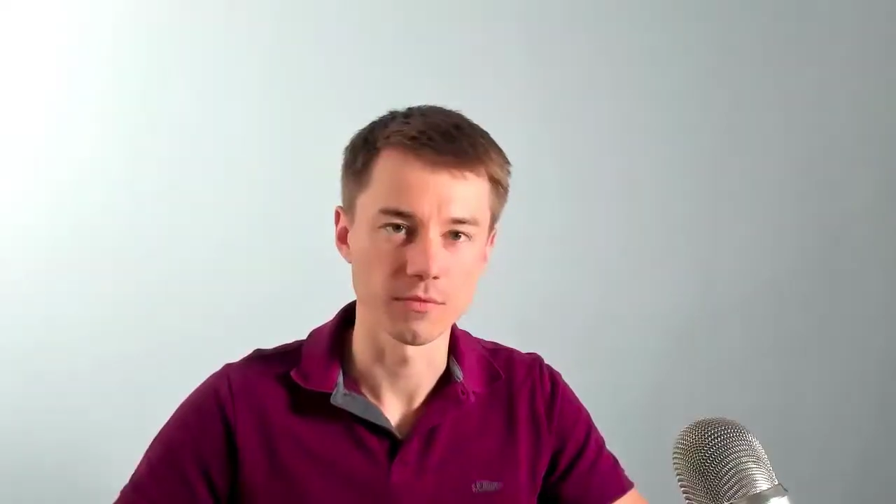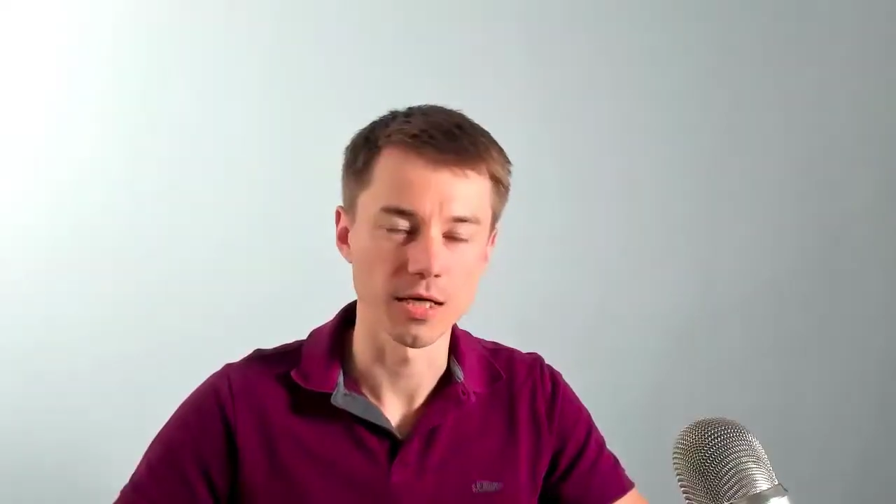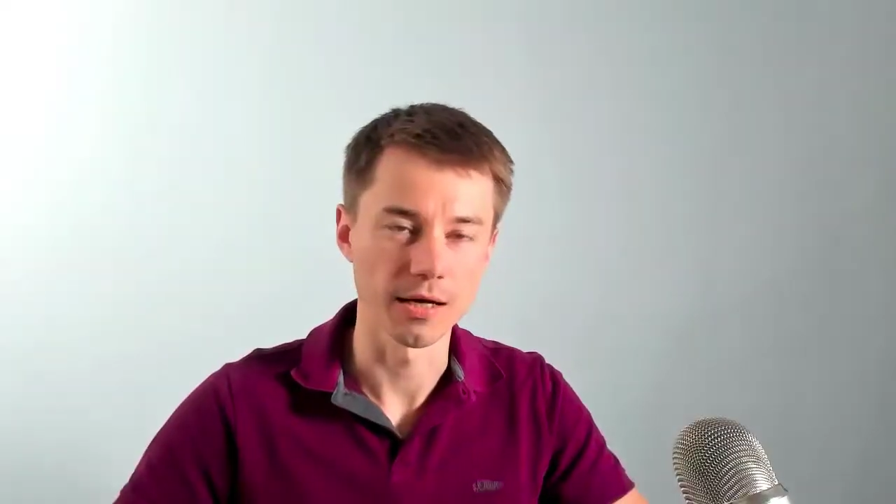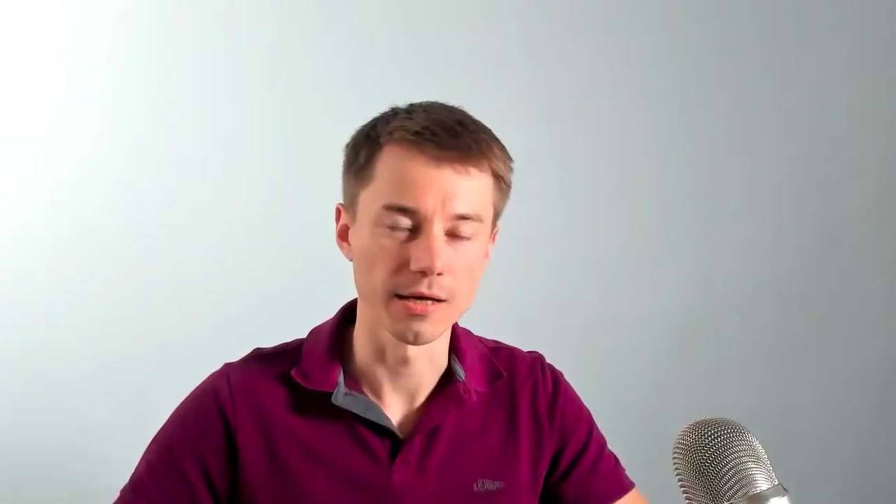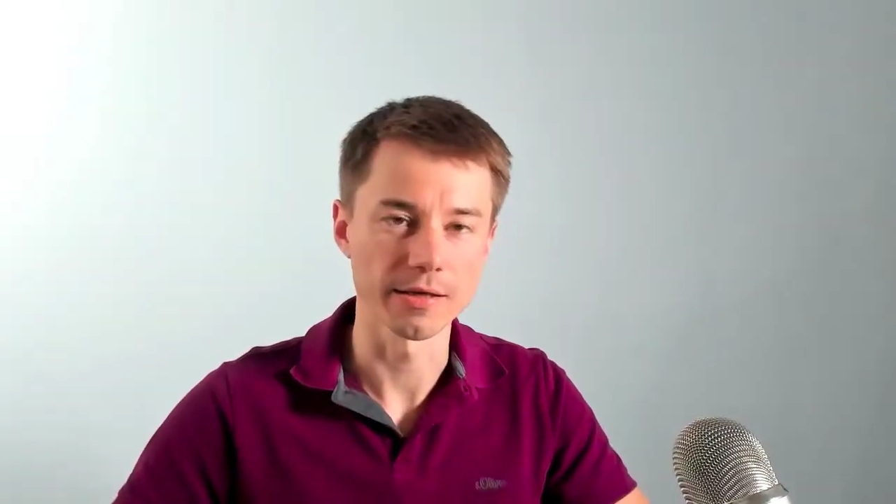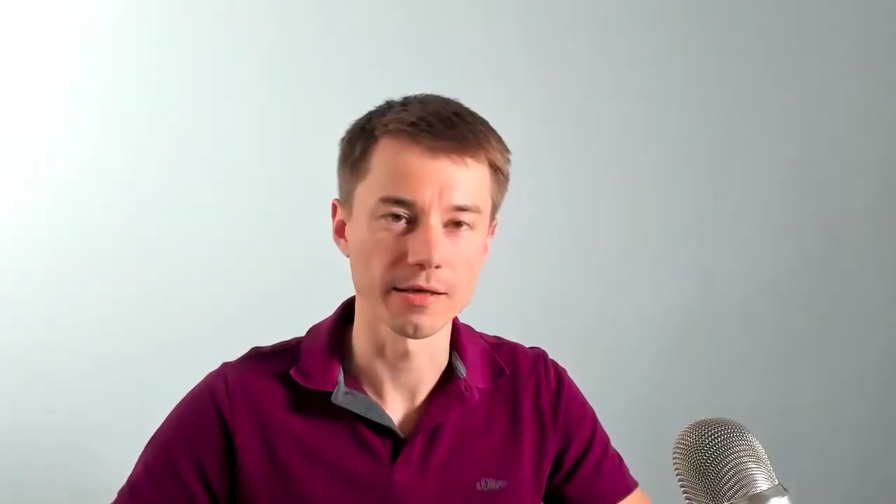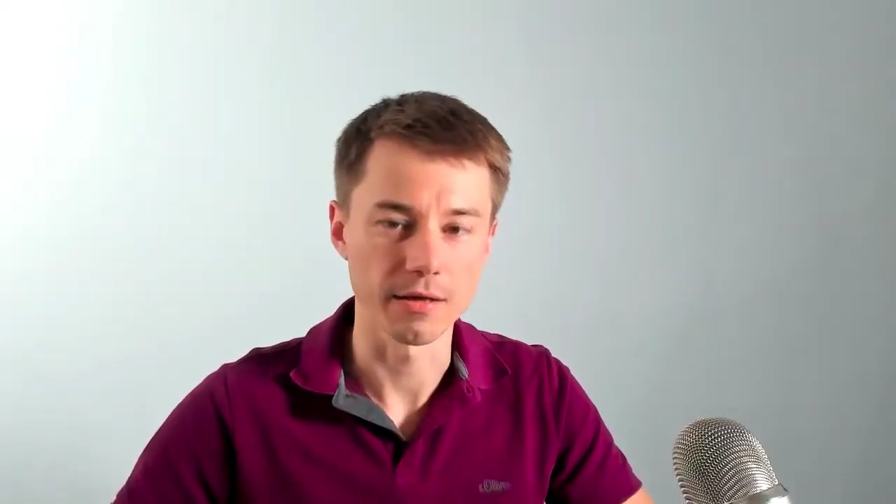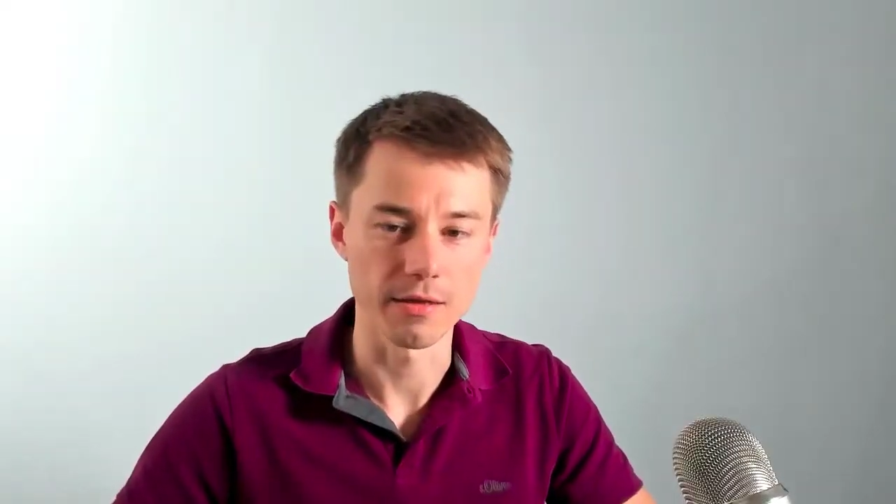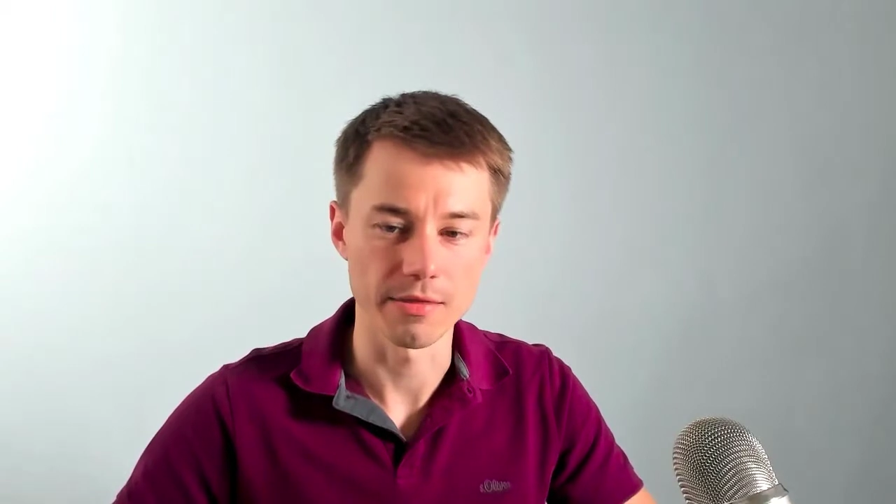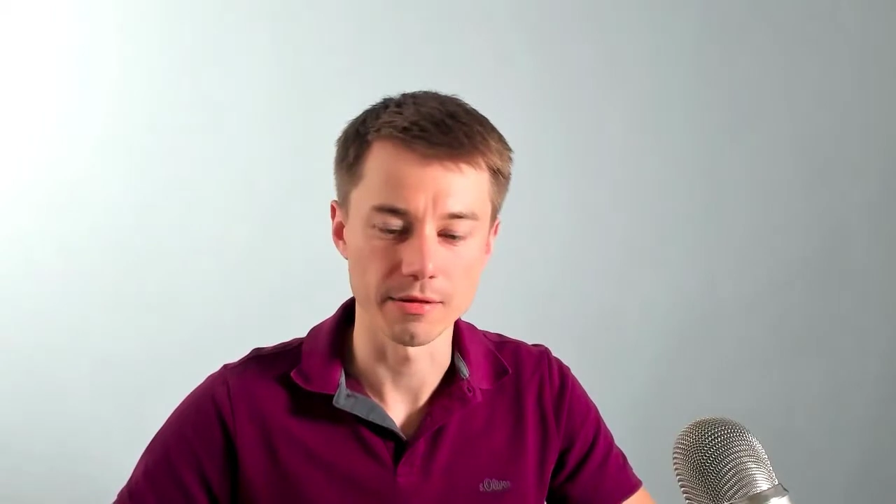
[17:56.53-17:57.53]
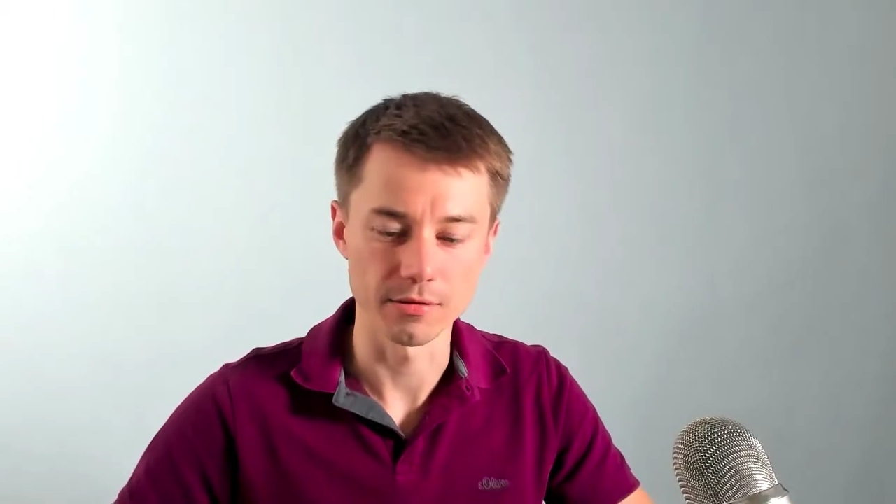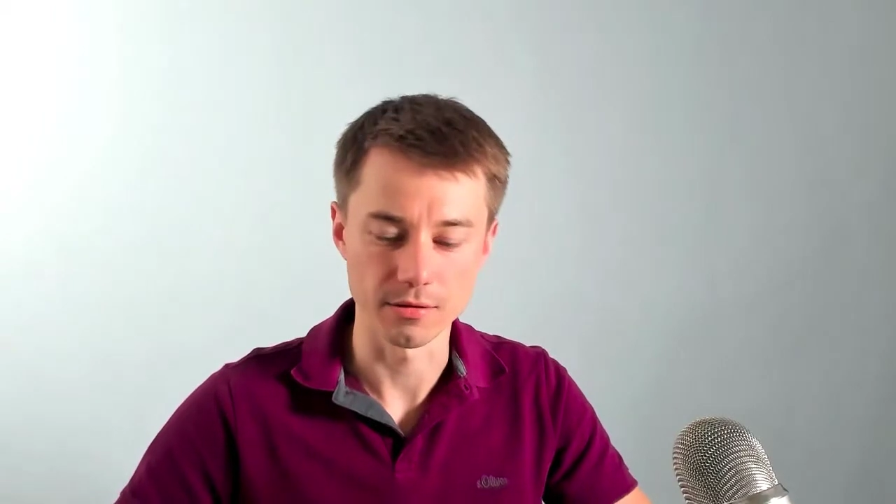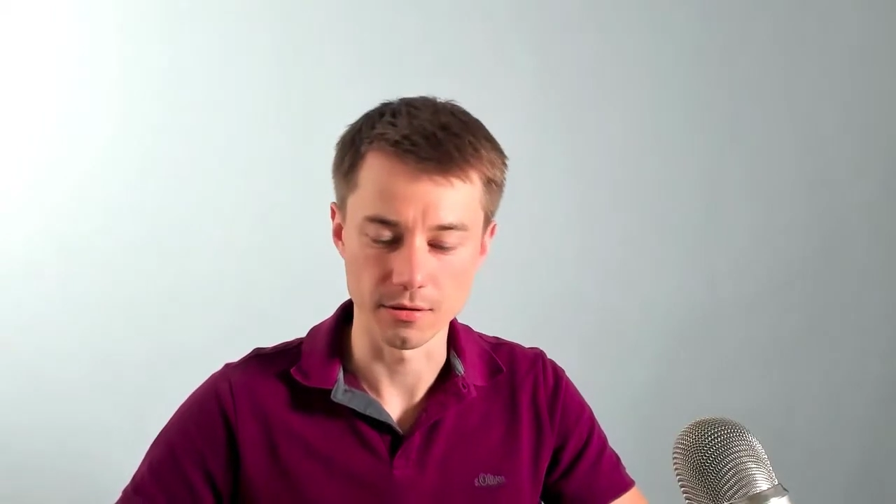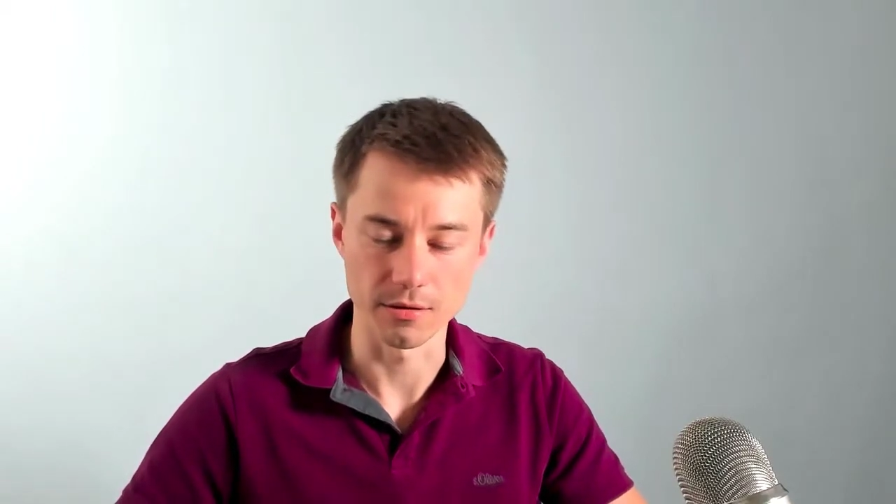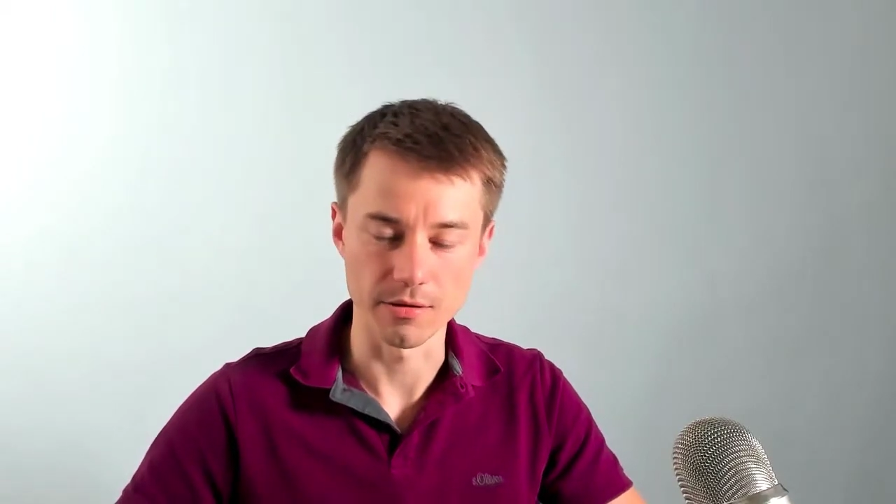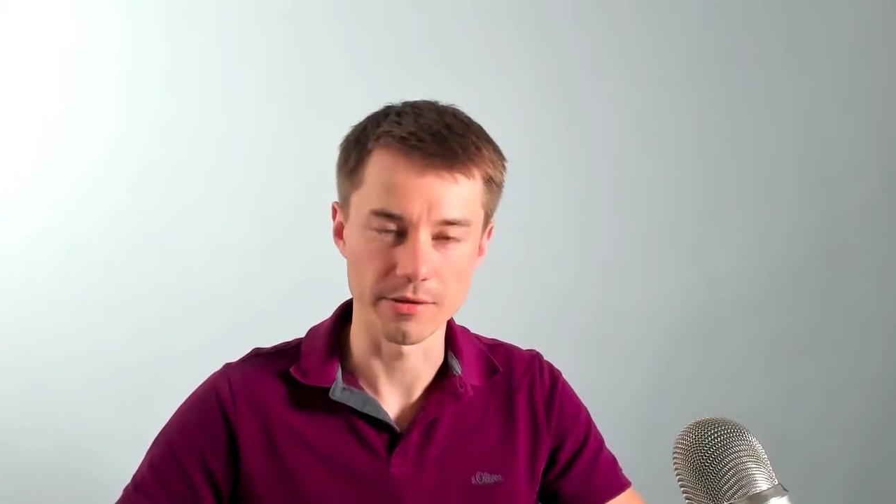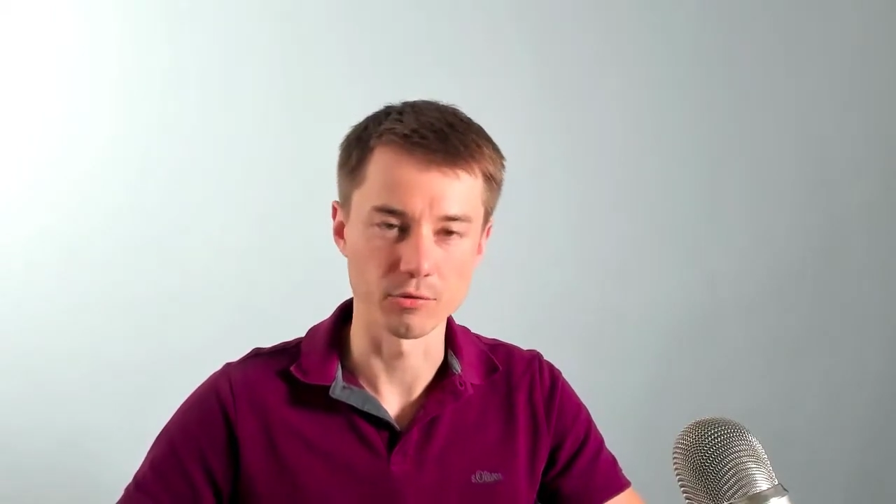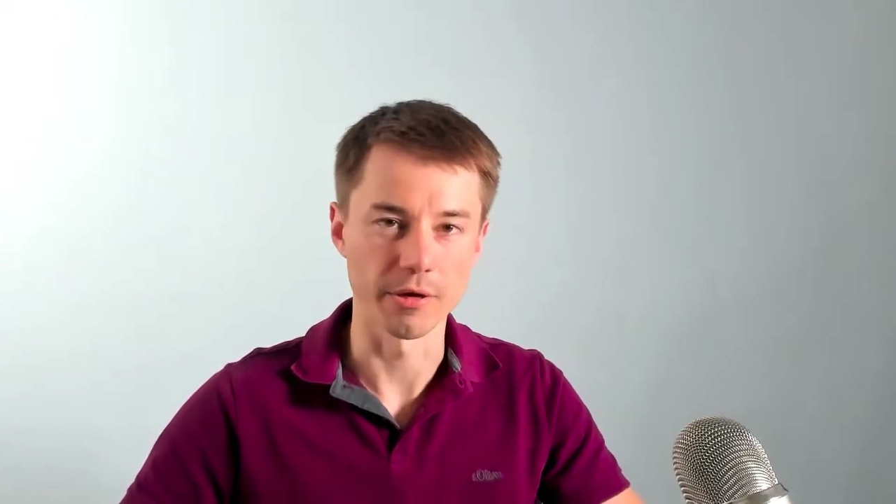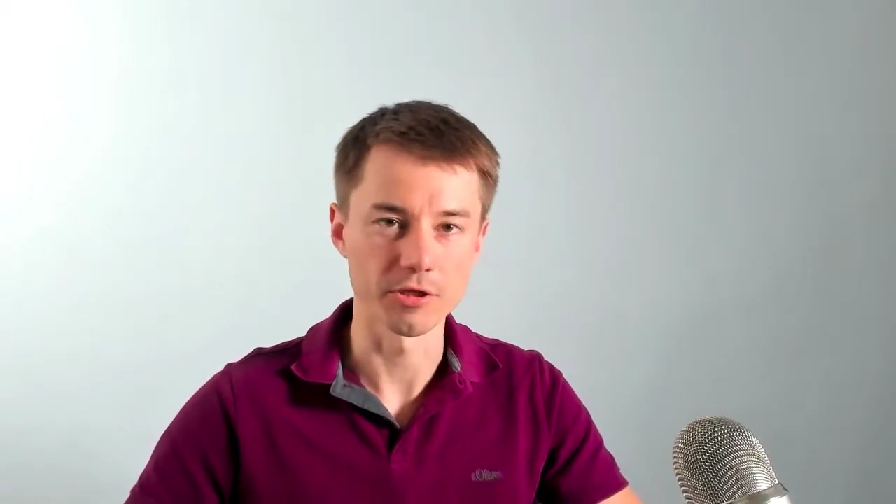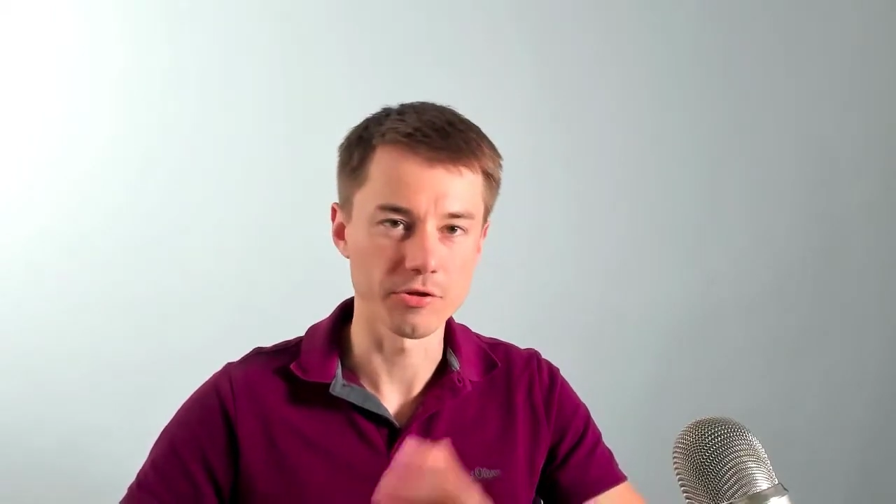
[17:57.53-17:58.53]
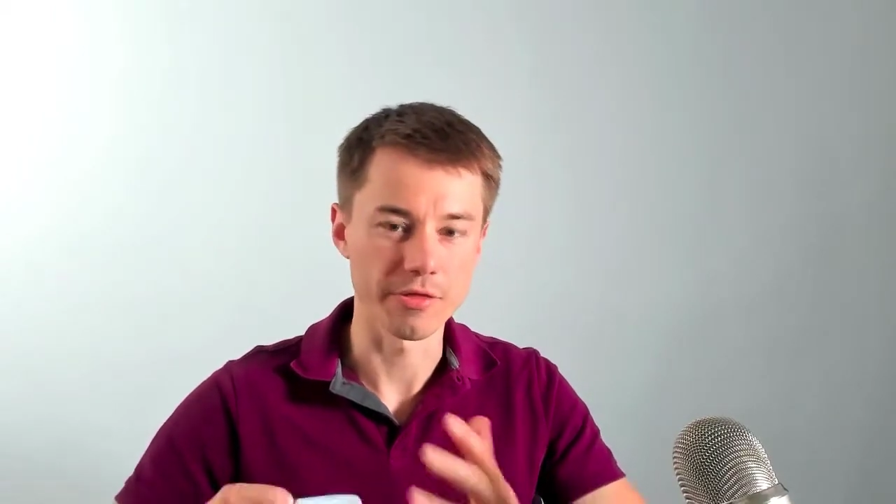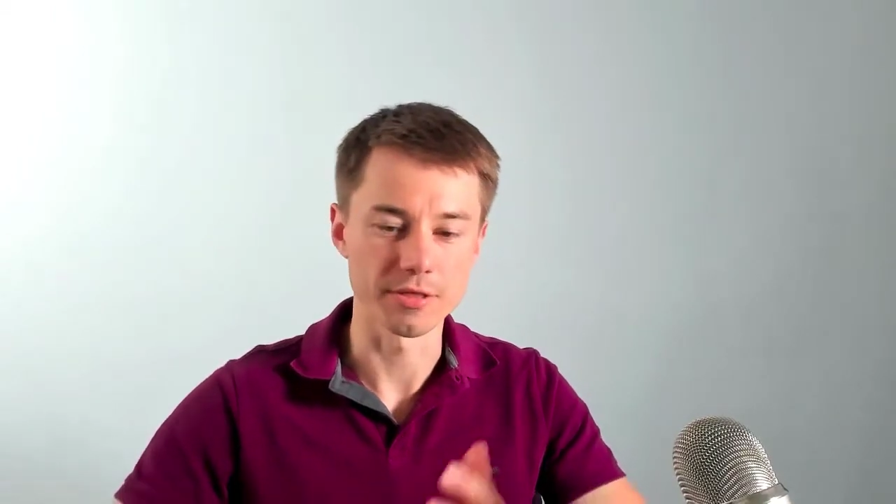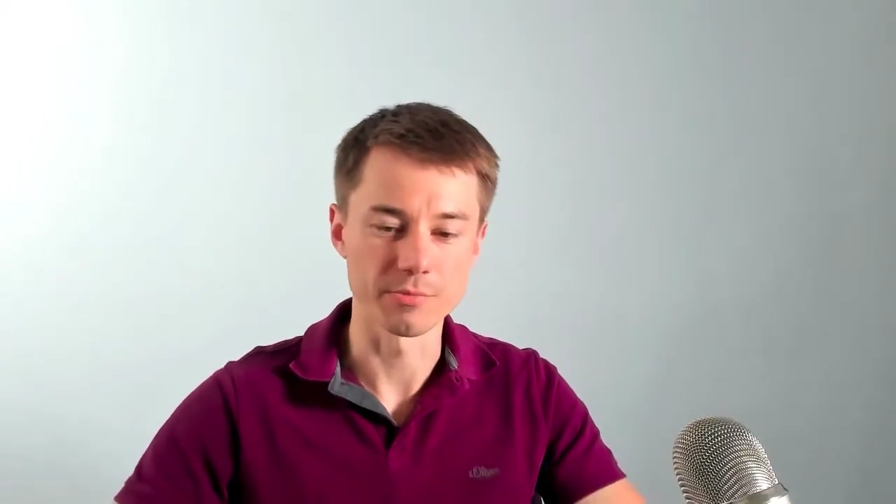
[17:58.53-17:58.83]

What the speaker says: I like that you mentioned this,